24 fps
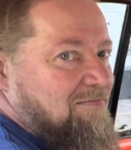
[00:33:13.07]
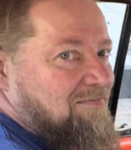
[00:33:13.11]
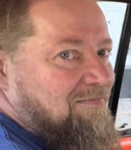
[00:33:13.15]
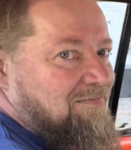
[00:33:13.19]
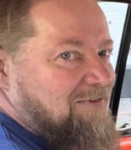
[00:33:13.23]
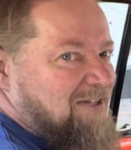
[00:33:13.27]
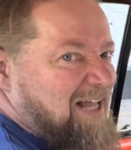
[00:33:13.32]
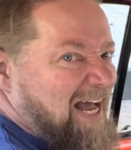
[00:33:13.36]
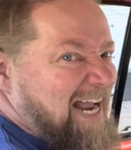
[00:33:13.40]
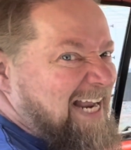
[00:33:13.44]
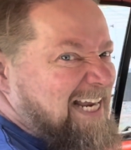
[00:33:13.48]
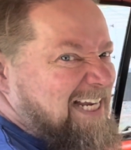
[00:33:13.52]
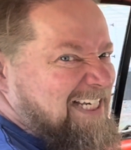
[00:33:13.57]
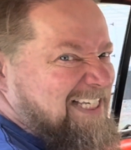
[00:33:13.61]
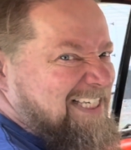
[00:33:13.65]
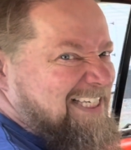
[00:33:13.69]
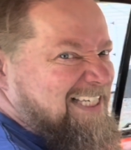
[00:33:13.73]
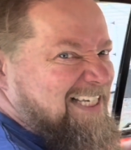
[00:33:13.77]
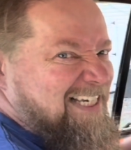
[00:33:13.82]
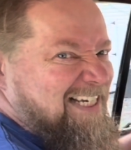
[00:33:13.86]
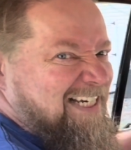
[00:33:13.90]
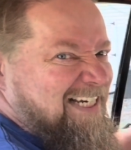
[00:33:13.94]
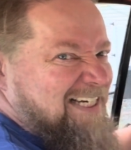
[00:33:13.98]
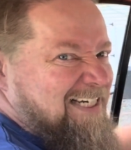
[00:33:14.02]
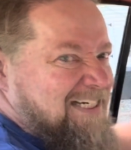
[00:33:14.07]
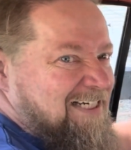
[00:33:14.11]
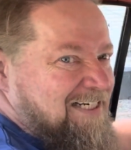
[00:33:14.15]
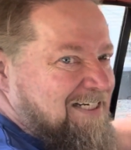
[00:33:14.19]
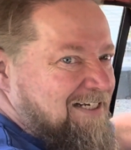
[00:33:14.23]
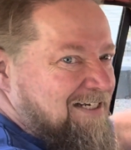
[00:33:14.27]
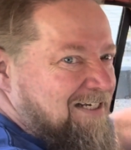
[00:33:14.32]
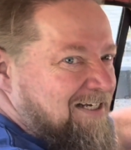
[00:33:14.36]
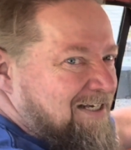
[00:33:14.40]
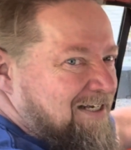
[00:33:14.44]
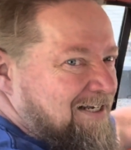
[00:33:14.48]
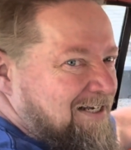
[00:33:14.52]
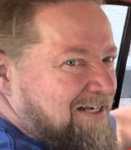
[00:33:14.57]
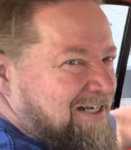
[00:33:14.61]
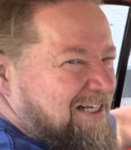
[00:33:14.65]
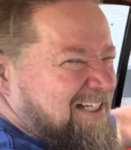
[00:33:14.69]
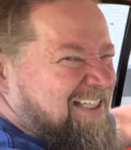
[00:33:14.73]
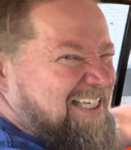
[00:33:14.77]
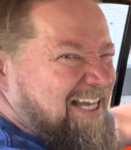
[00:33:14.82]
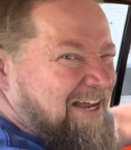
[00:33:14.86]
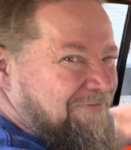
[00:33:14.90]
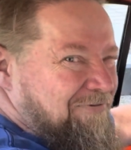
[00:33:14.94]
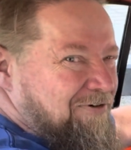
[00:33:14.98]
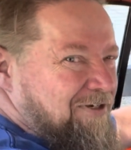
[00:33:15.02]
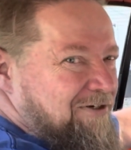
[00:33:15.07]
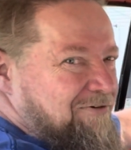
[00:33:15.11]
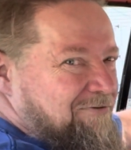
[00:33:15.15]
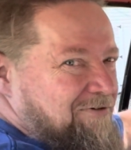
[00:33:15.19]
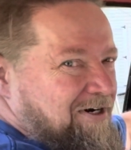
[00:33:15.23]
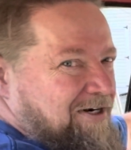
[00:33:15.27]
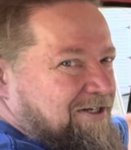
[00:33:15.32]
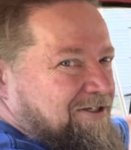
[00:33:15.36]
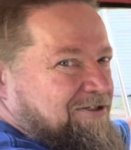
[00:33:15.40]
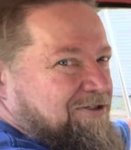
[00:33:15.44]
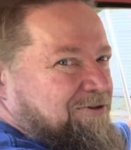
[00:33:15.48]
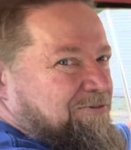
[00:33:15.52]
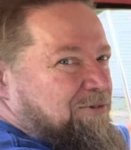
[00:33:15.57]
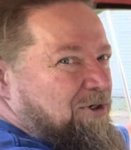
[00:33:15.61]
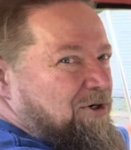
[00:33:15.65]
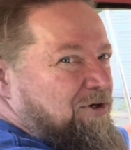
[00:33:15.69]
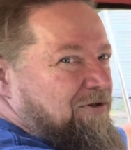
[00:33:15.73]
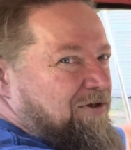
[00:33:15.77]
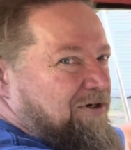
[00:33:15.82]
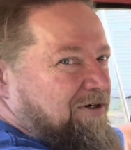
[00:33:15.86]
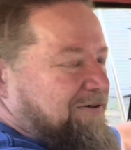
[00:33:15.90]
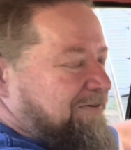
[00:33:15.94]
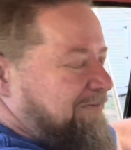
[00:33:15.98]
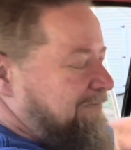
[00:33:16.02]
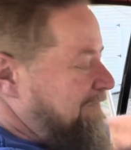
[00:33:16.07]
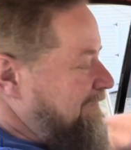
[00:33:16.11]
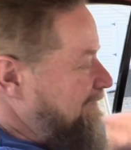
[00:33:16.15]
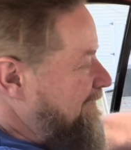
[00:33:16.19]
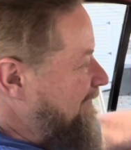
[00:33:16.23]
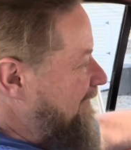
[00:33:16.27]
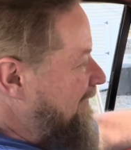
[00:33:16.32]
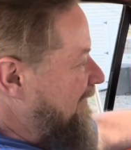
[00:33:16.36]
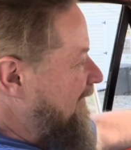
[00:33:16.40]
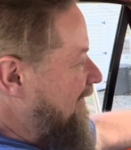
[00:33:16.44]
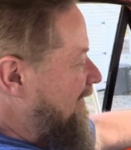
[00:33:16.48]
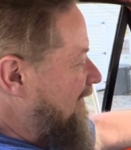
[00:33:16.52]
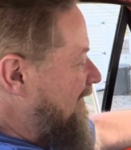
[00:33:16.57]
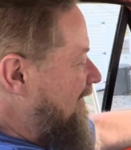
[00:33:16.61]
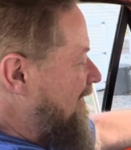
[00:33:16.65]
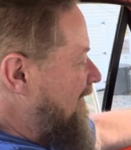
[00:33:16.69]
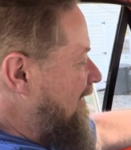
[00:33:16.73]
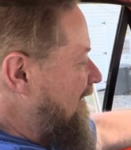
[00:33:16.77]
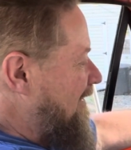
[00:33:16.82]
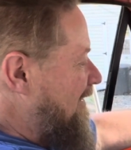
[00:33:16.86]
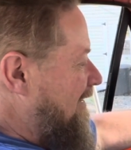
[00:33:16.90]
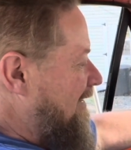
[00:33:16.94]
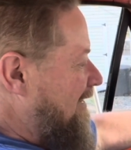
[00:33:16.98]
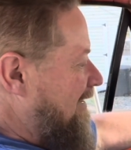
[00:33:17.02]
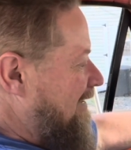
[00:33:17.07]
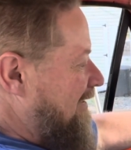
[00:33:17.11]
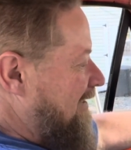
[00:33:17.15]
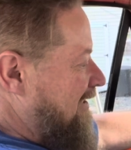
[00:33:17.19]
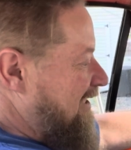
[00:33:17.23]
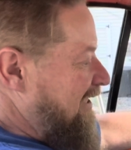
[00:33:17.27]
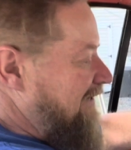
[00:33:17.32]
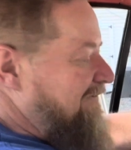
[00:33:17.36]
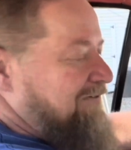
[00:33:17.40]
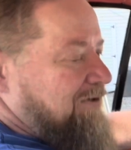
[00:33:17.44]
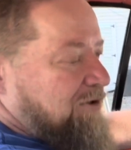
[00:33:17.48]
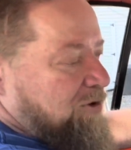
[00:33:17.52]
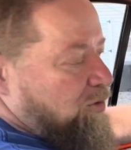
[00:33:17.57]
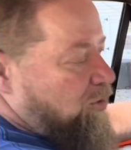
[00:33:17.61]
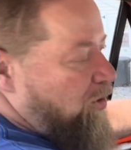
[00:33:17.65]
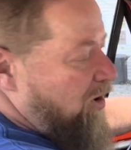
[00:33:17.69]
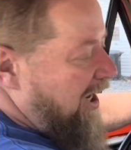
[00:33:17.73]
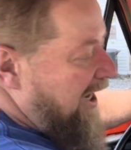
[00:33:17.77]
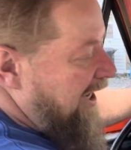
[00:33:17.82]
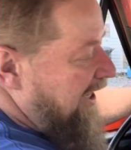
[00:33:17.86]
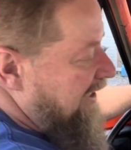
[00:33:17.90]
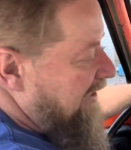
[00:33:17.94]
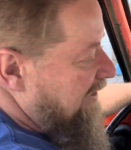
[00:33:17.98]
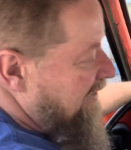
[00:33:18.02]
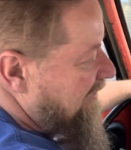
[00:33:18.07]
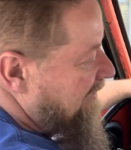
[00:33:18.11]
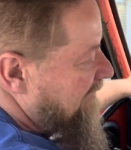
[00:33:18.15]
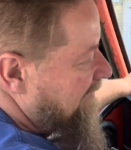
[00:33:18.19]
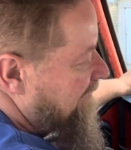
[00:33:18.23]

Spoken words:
Nice. Definitely running smoother. It's even quieter.